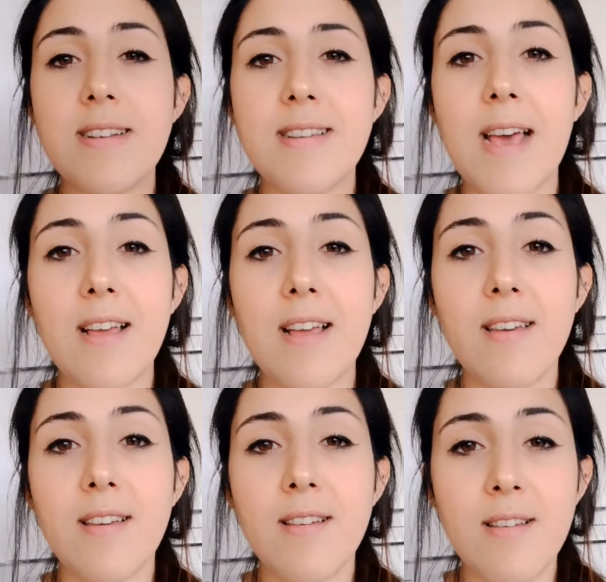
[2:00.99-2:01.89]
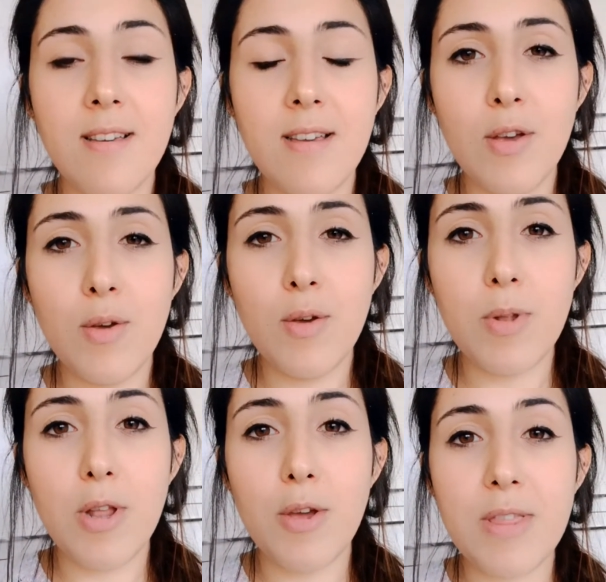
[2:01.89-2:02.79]
tag
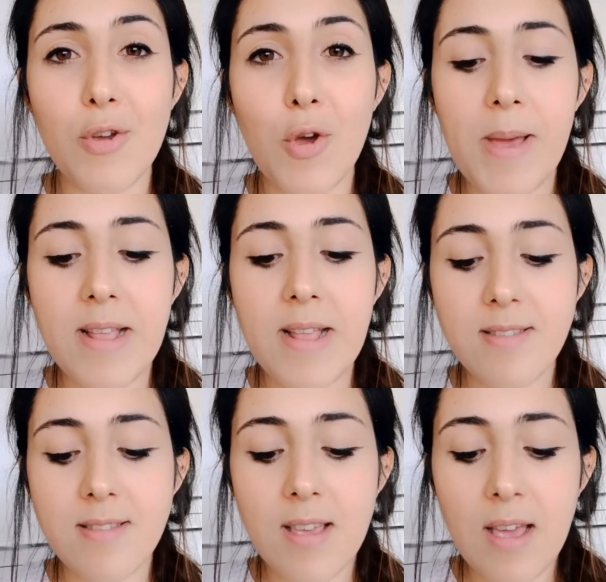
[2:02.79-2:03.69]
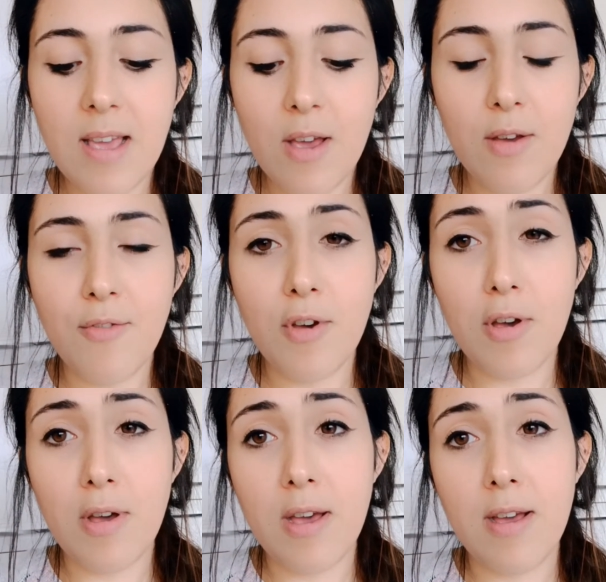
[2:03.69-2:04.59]
below in the comments for
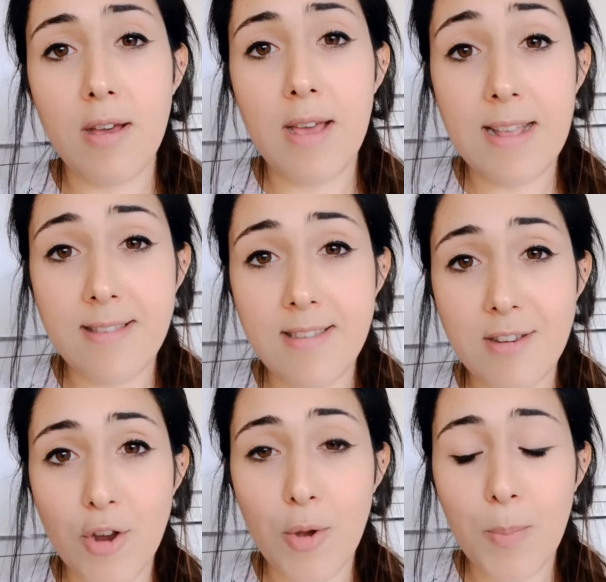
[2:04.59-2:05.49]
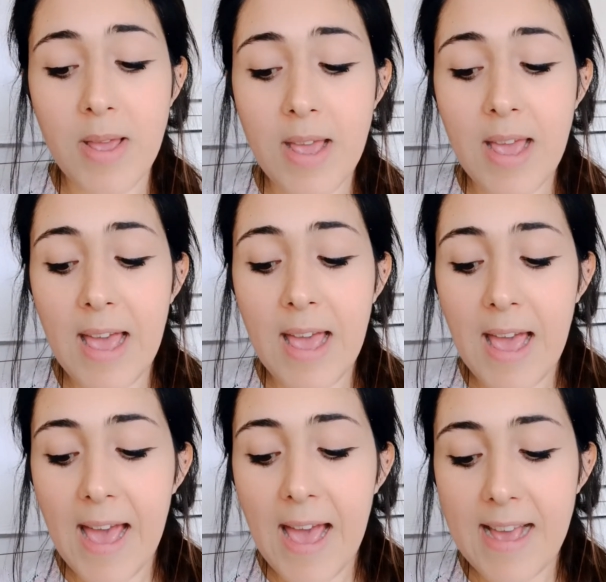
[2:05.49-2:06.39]
her Etsy shop.
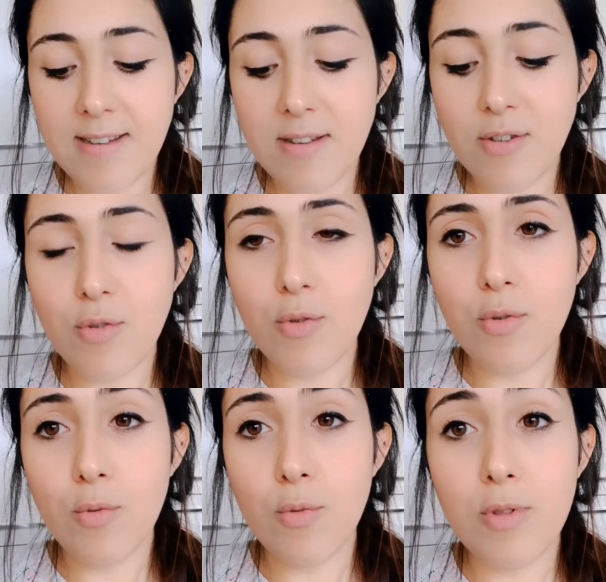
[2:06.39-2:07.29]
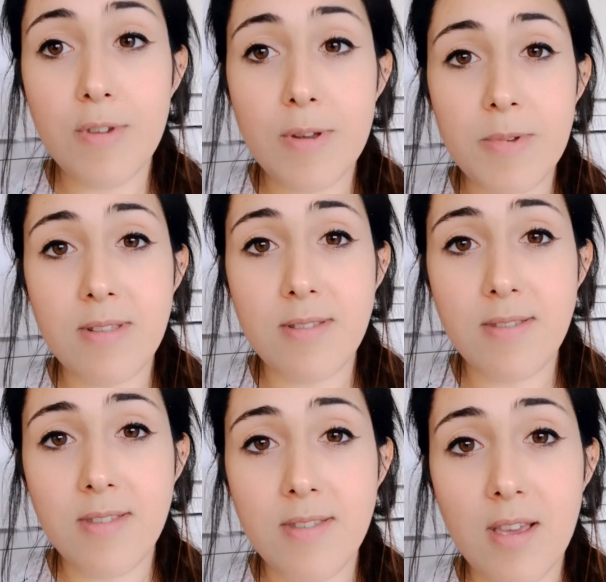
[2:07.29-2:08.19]
And all the
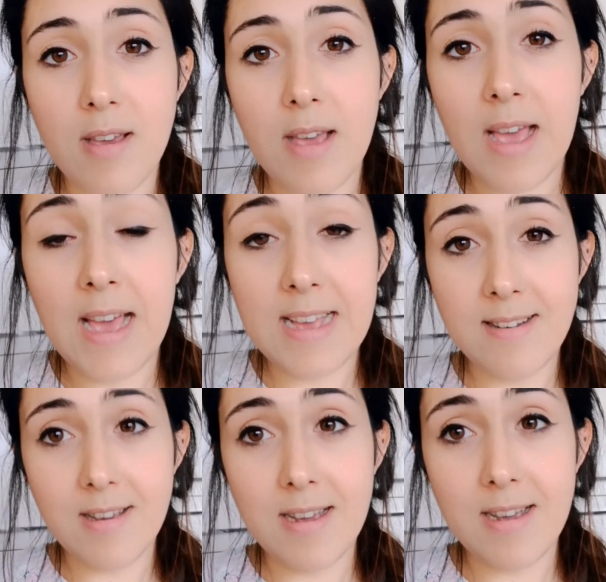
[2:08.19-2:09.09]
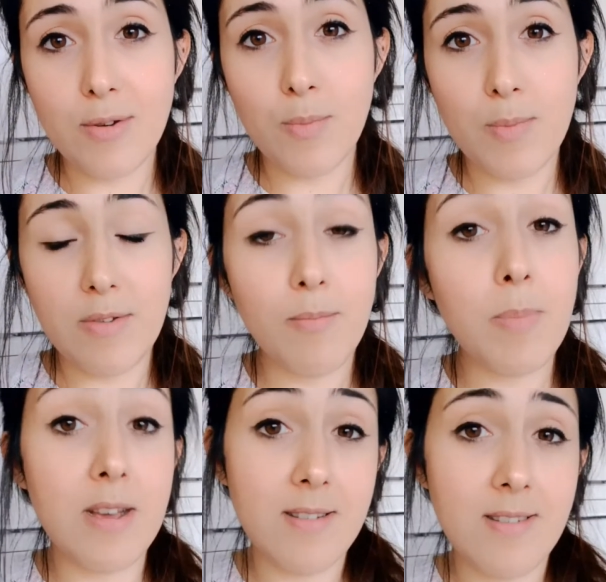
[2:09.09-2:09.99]
ribbons are hand dyed with
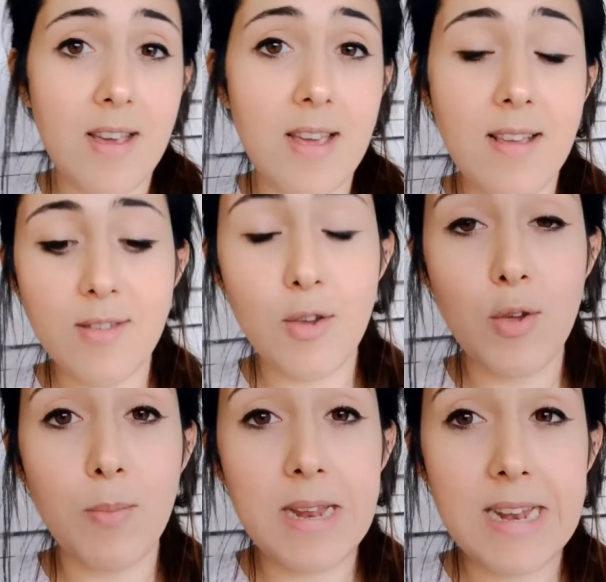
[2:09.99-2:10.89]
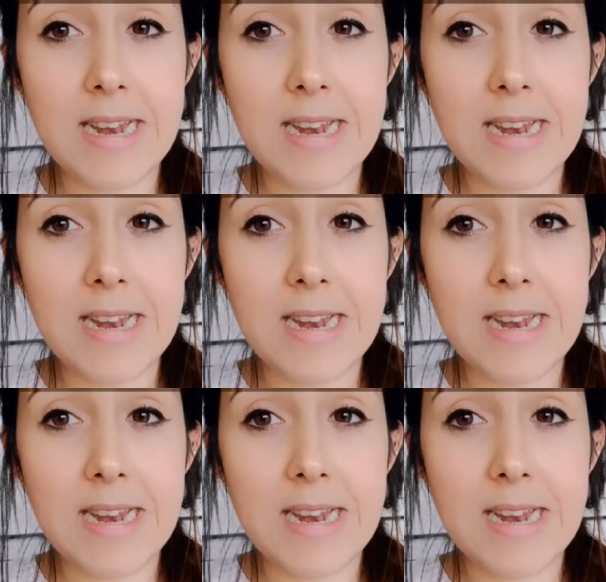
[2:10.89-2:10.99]
plant dye, so completely